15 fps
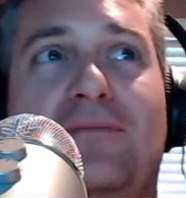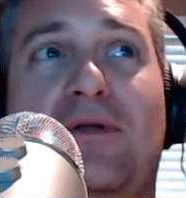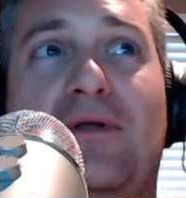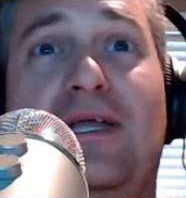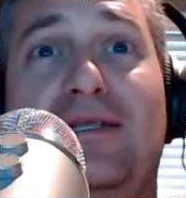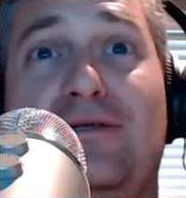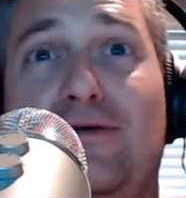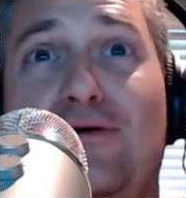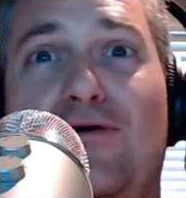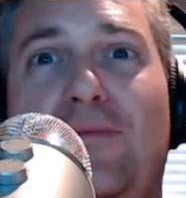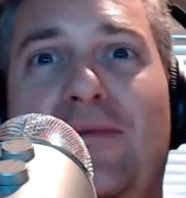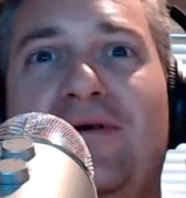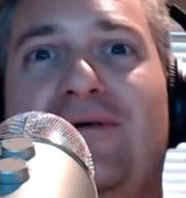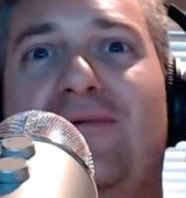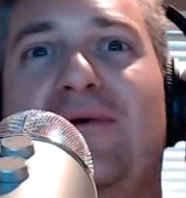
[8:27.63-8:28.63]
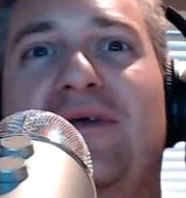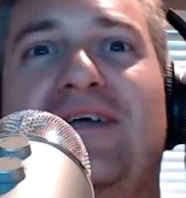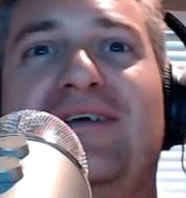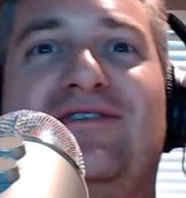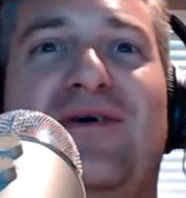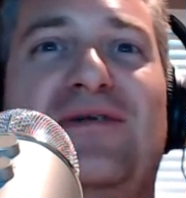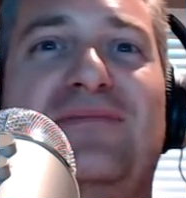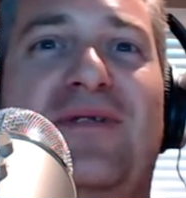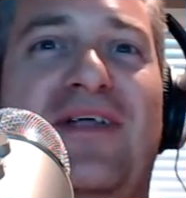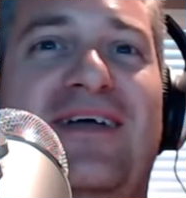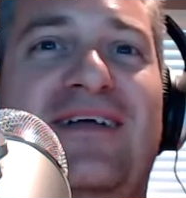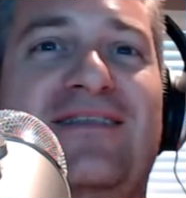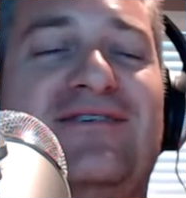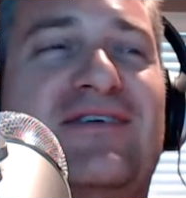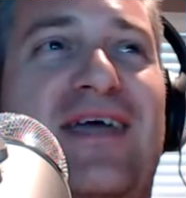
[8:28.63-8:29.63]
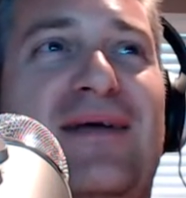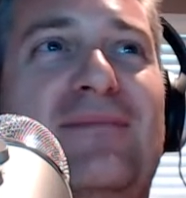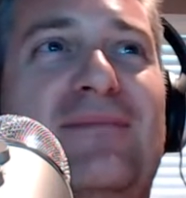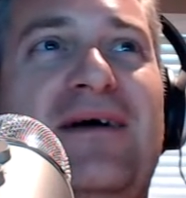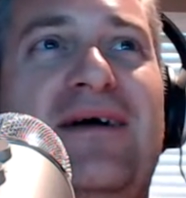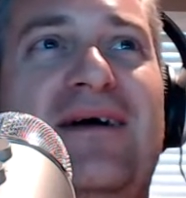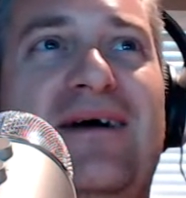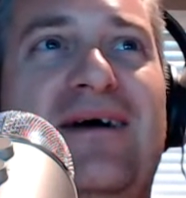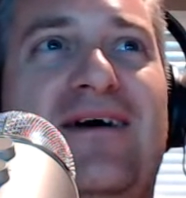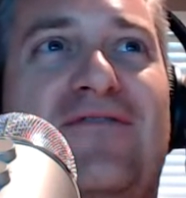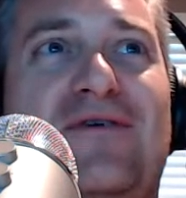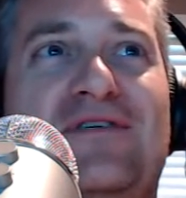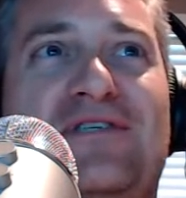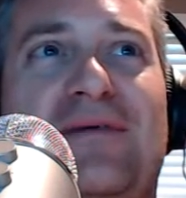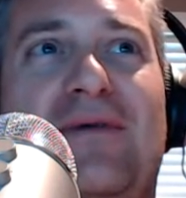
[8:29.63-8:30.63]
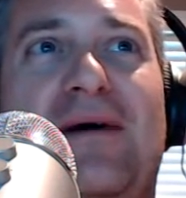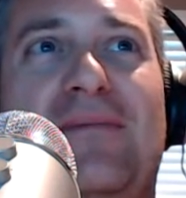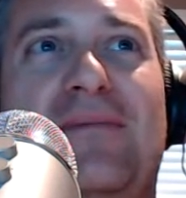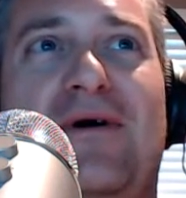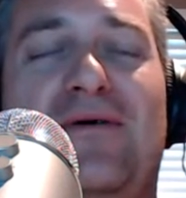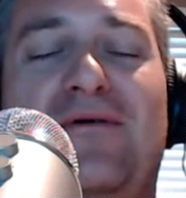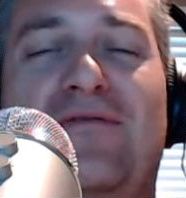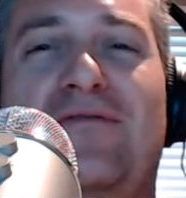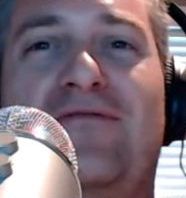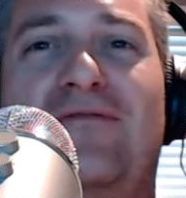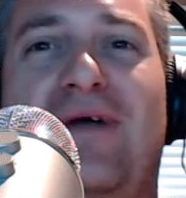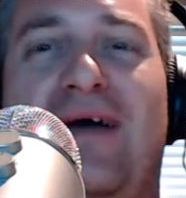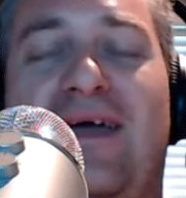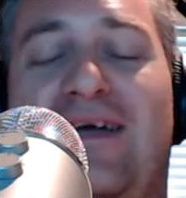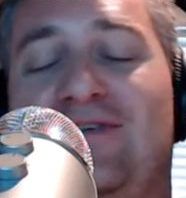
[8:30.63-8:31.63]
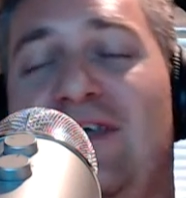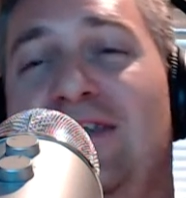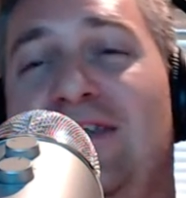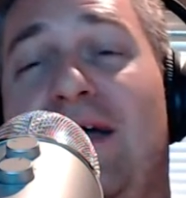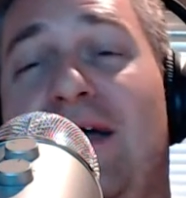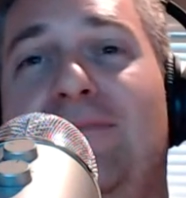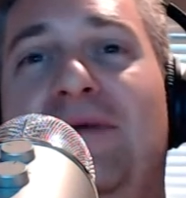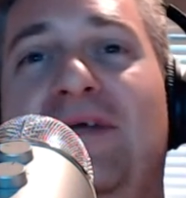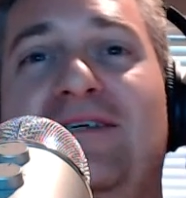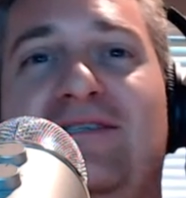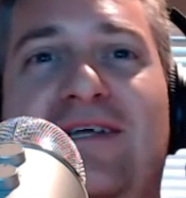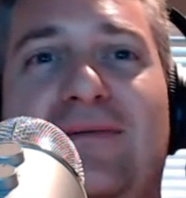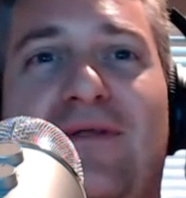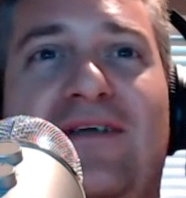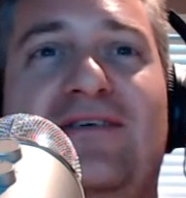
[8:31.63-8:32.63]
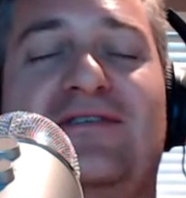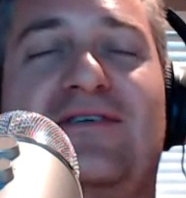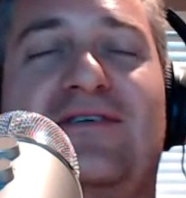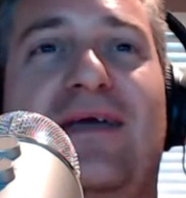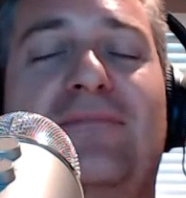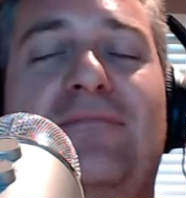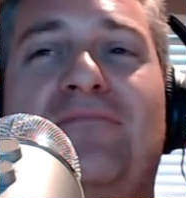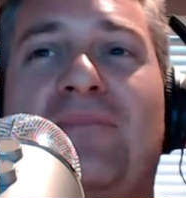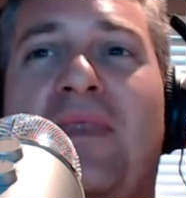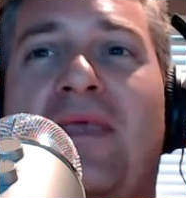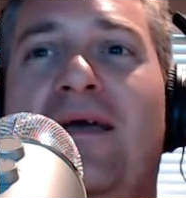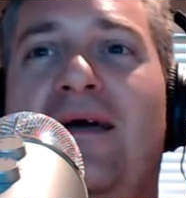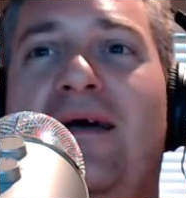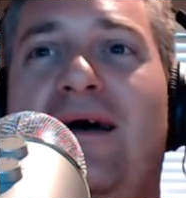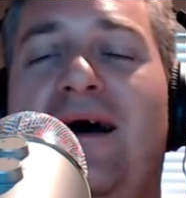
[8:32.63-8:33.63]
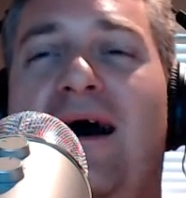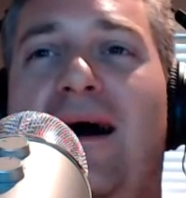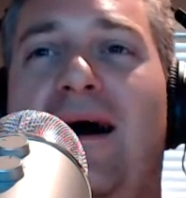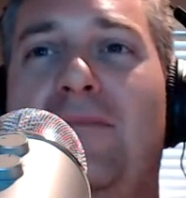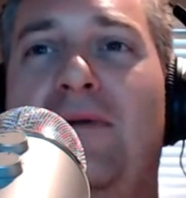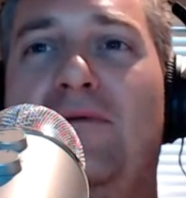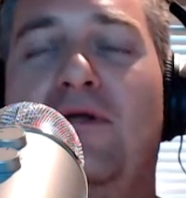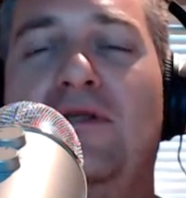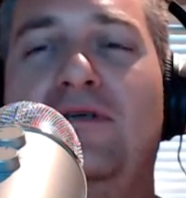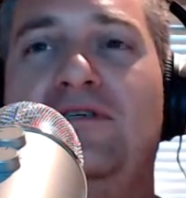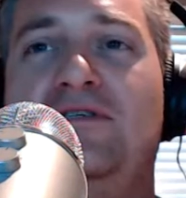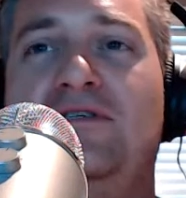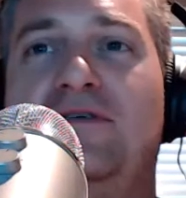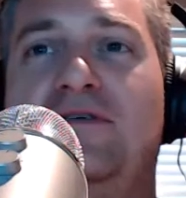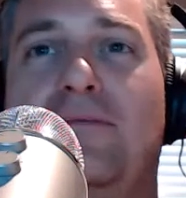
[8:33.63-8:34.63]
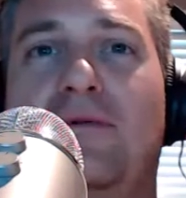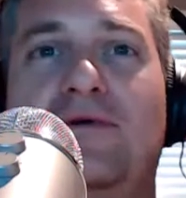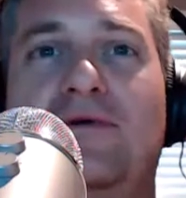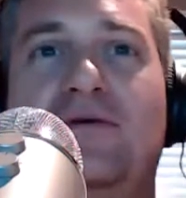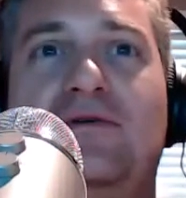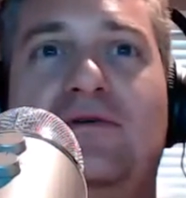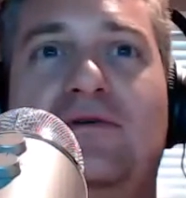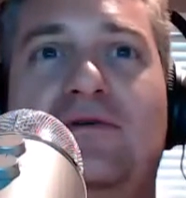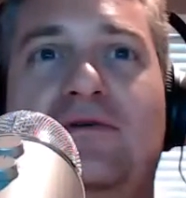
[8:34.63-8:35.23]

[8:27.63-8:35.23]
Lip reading: complete noob when I started playing this game. First MMO. I actually had to buy a PC to play this game. But really just immersed